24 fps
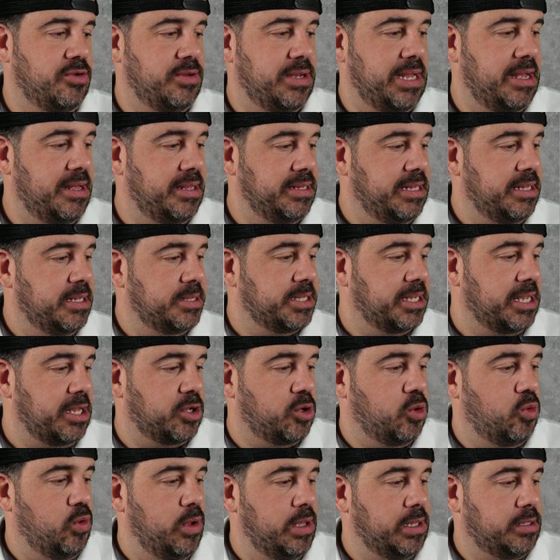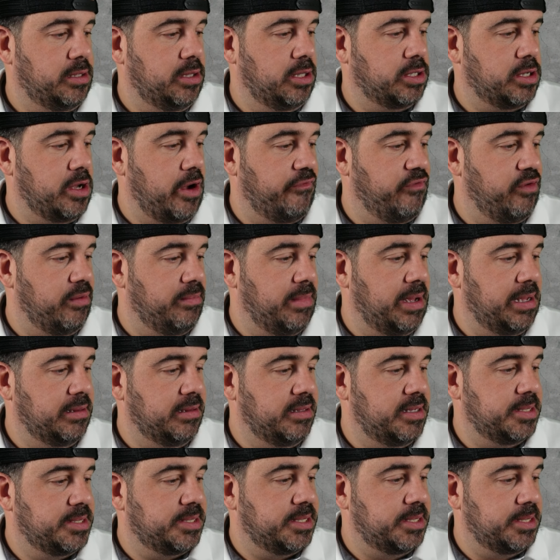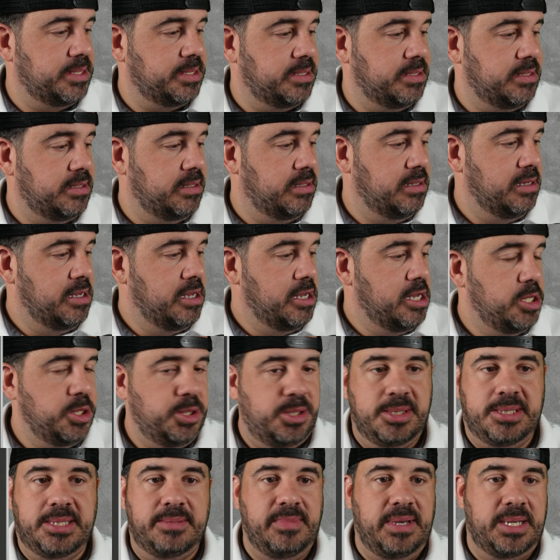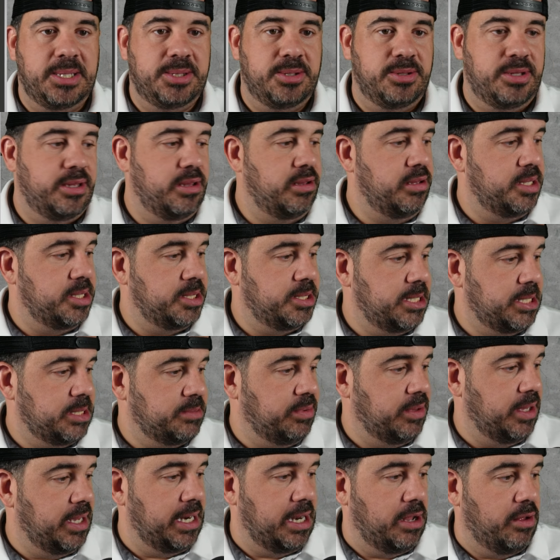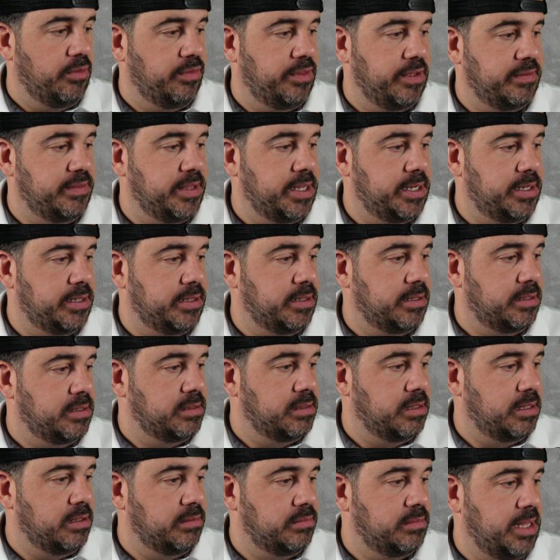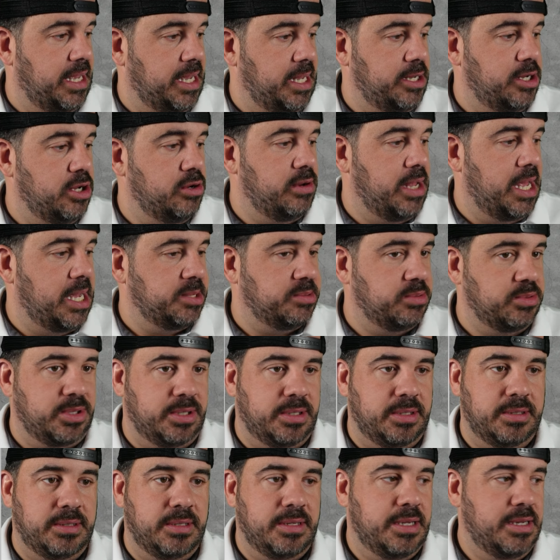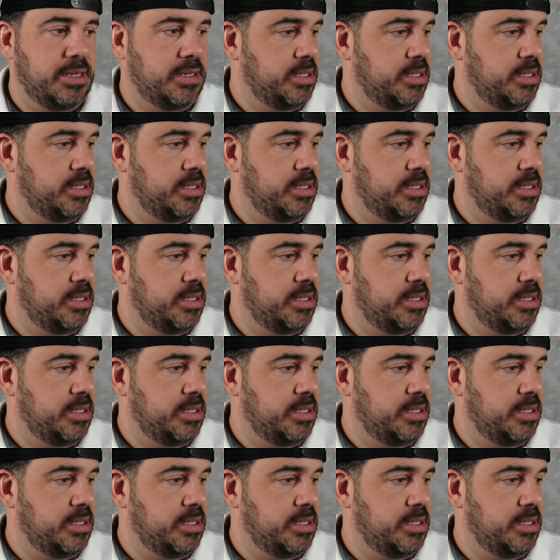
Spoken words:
Now I need to take a quick look over at my list and see just to make sure neither of these teams played. I don't think they did. I know Nashville didn't.